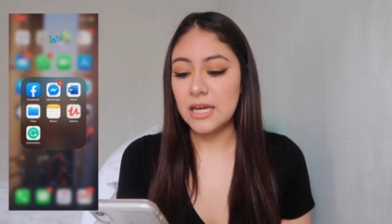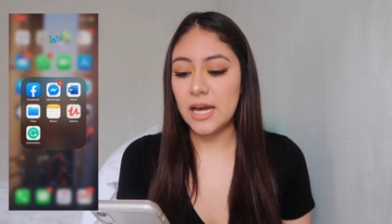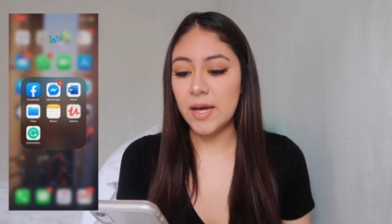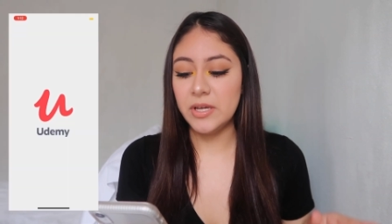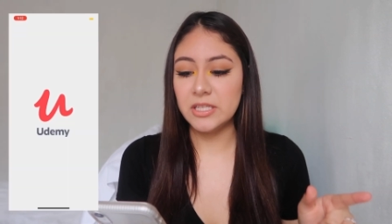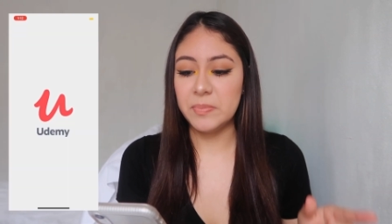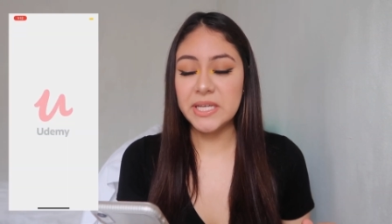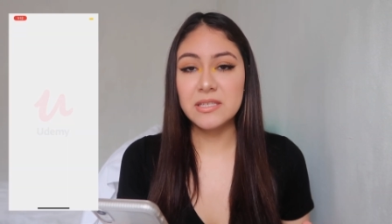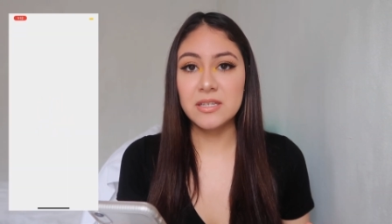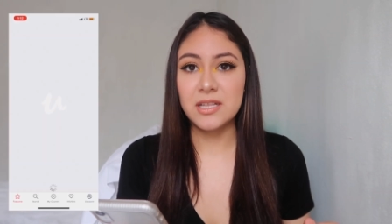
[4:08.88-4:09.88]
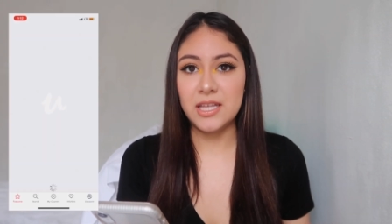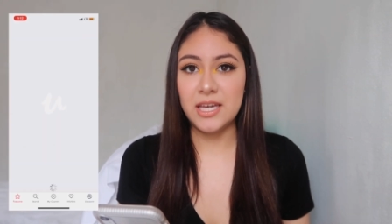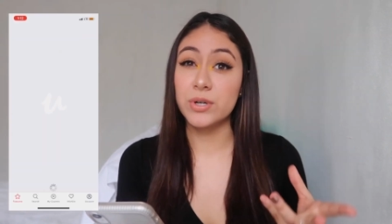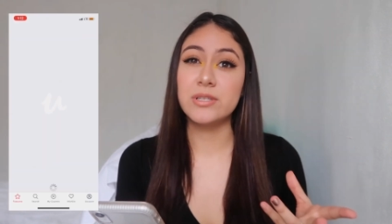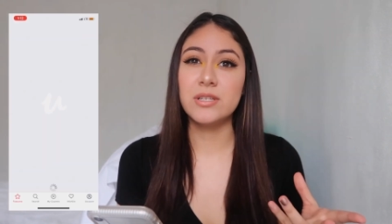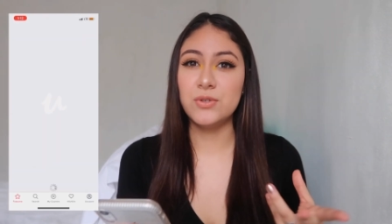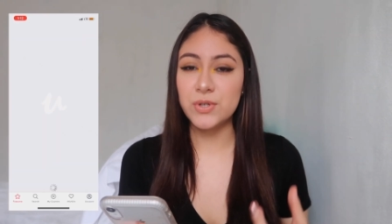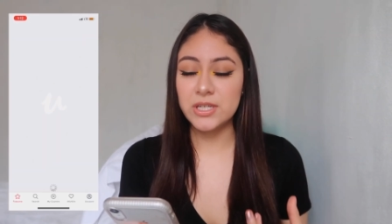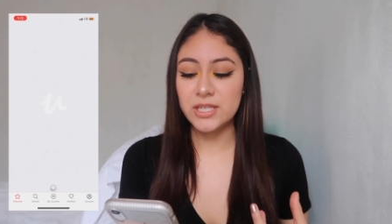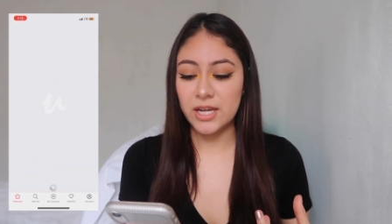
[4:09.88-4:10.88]
app is basically courses you
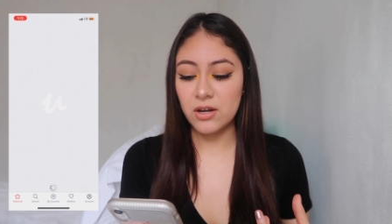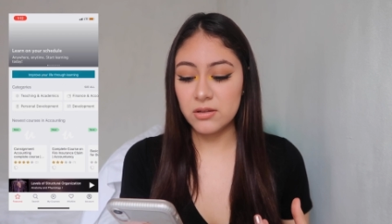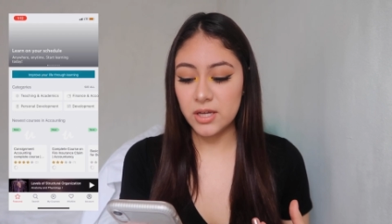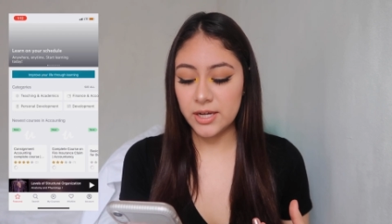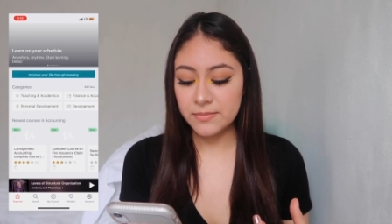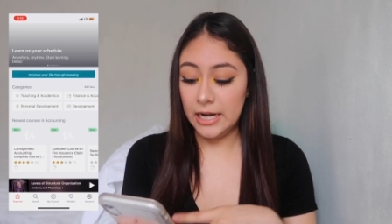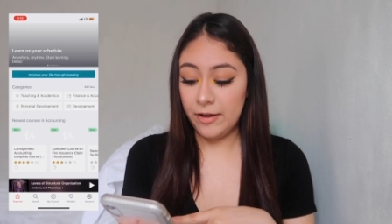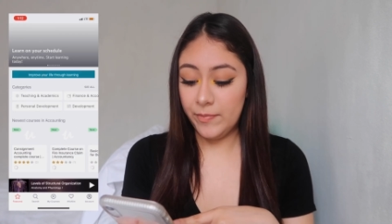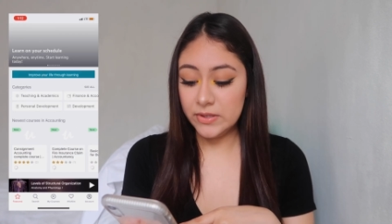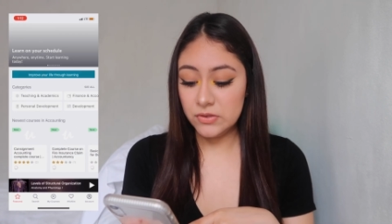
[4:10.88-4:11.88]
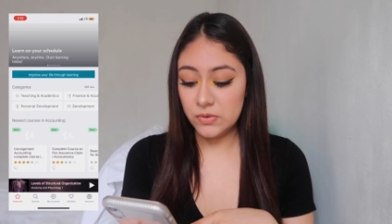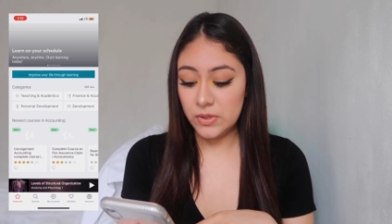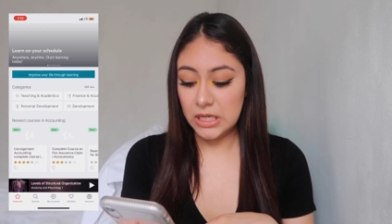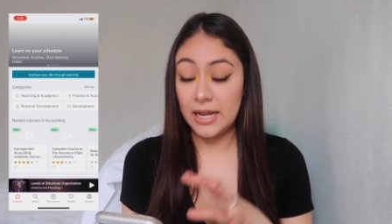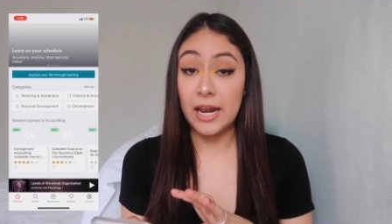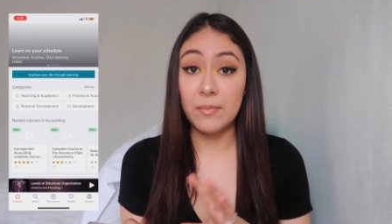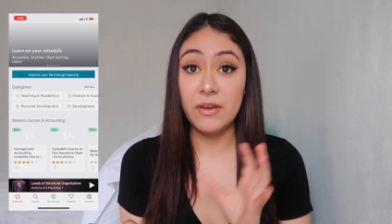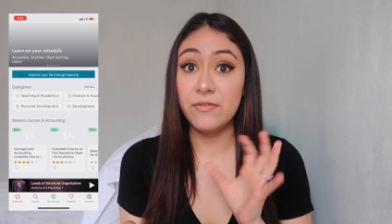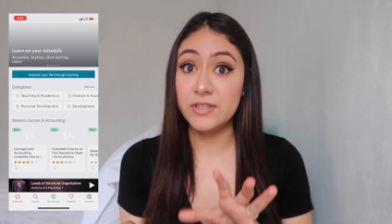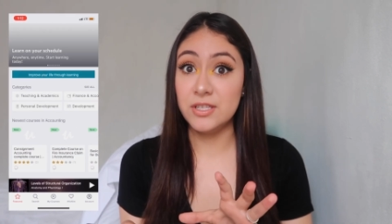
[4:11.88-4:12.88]
can take online, and I've been doing
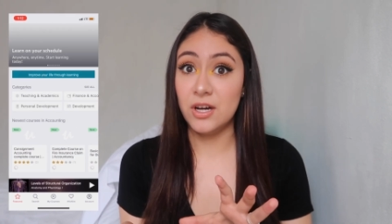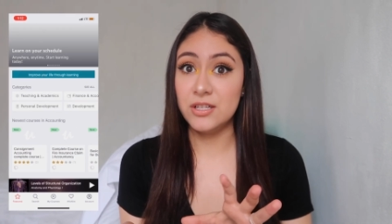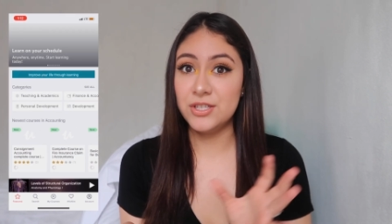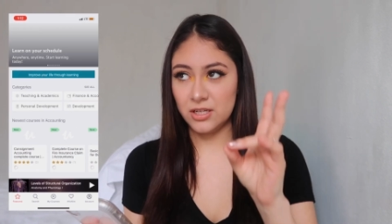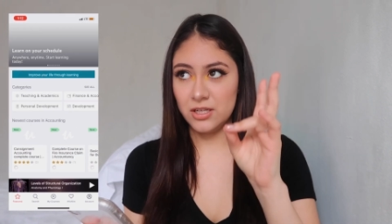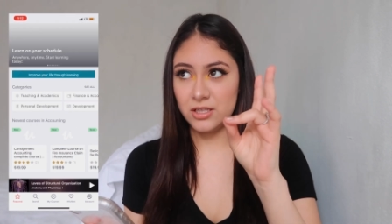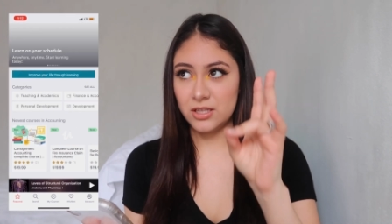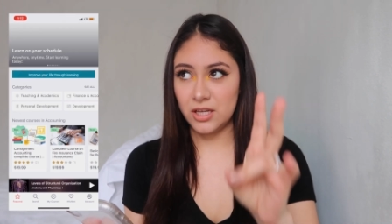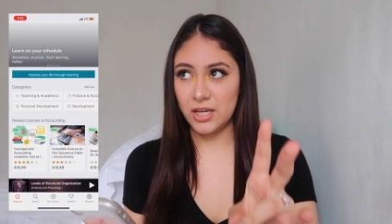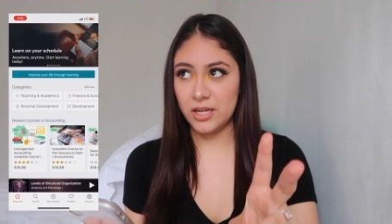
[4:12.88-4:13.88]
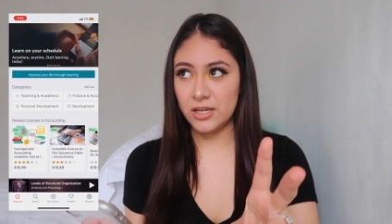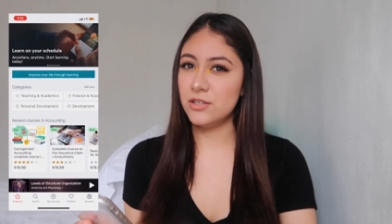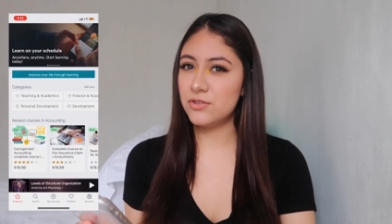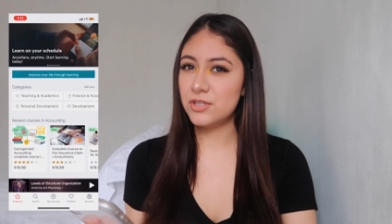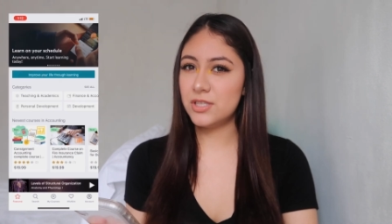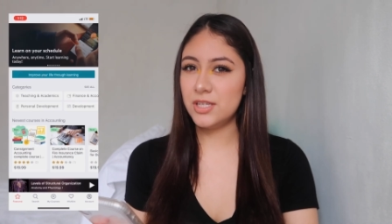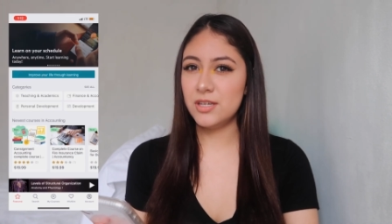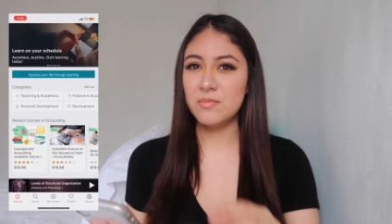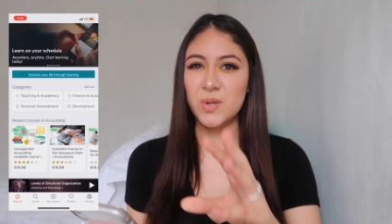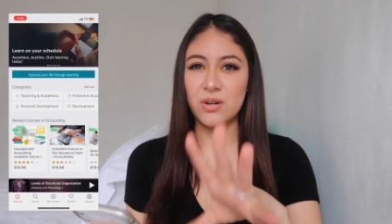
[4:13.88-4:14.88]
anatomy and physiology, and it's like
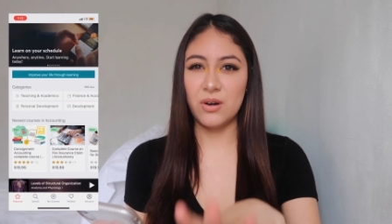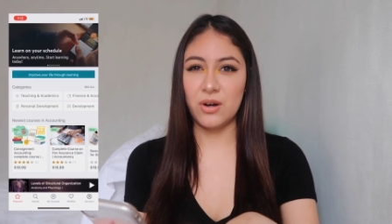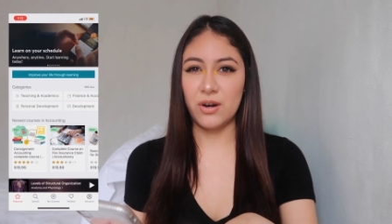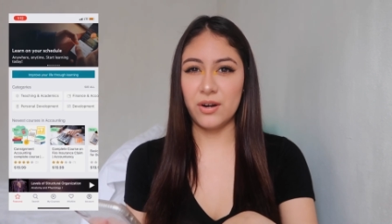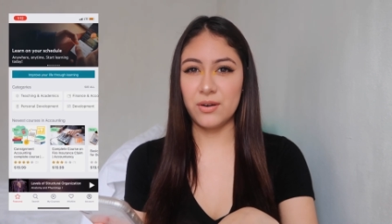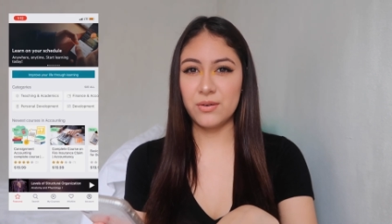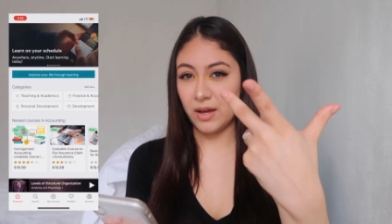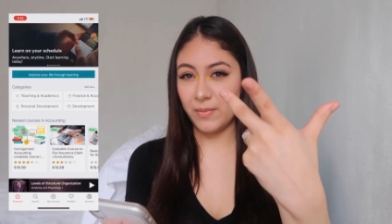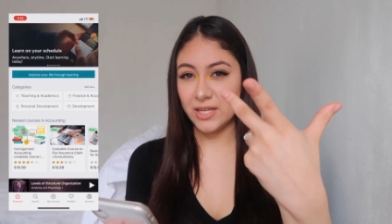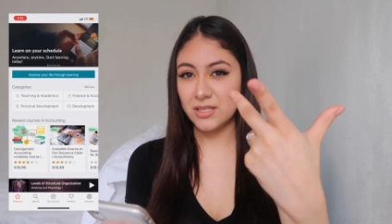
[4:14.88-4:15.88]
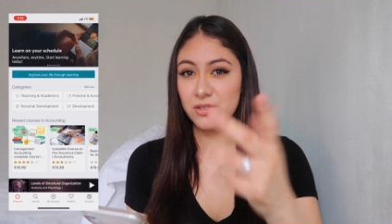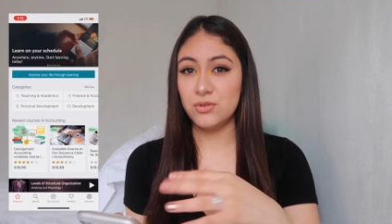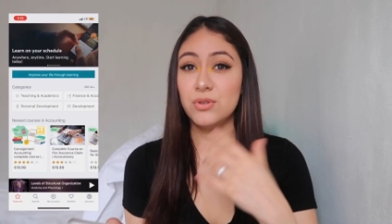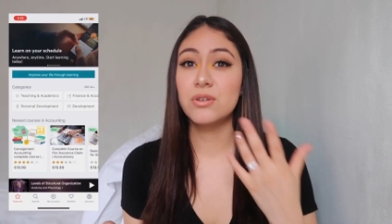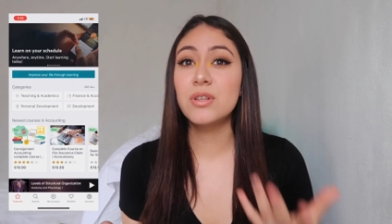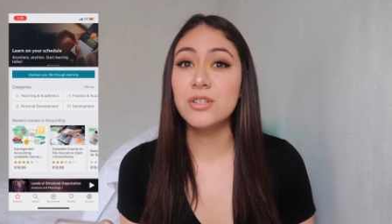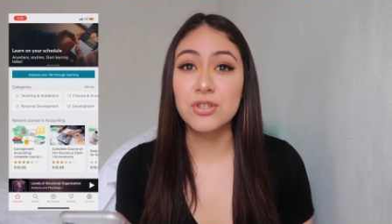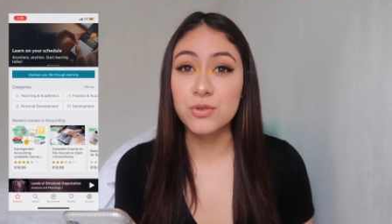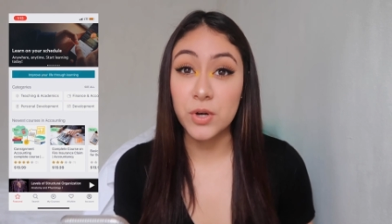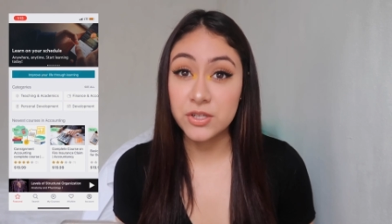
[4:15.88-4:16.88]
interesting but hard, if that makes sense. You literally
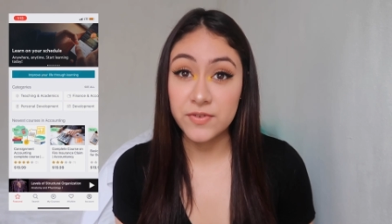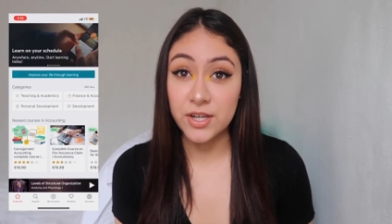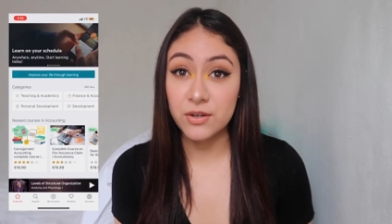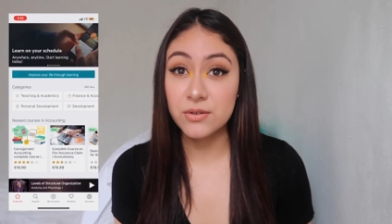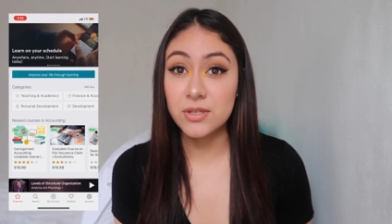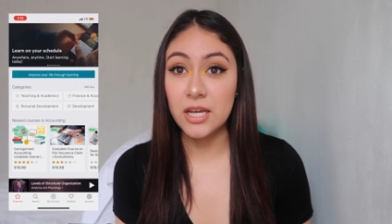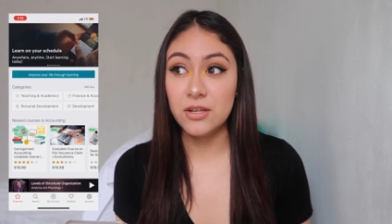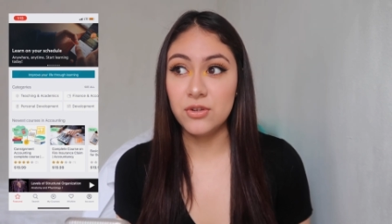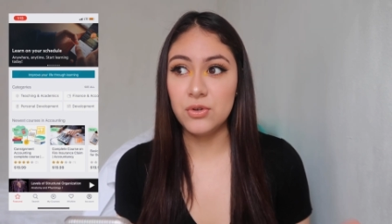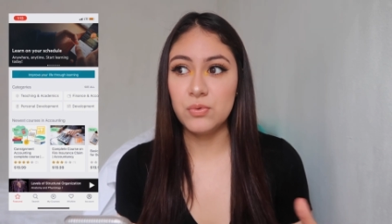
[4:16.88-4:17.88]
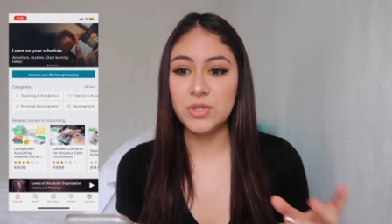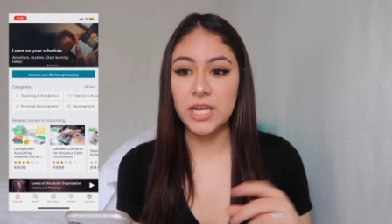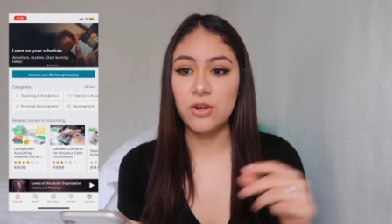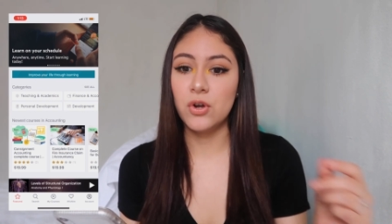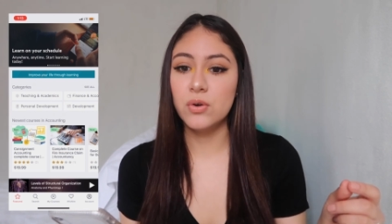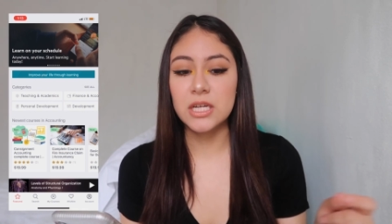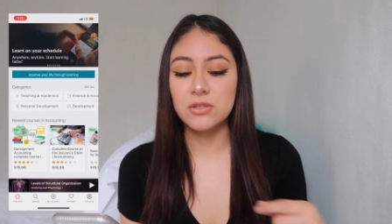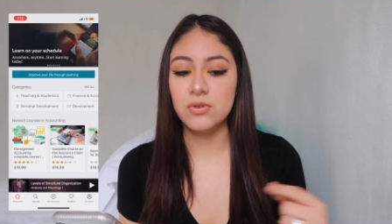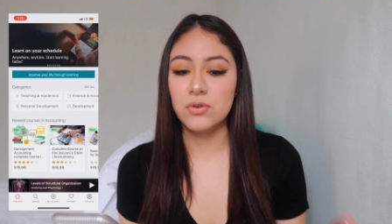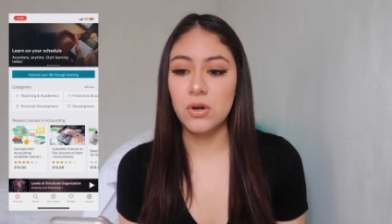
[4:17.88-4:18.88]
just watch videos and you take notes
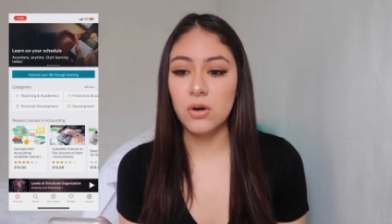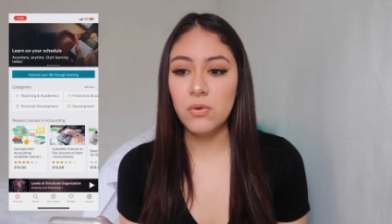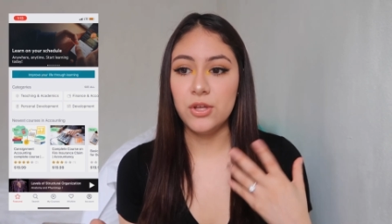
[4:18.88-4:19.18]
as you go.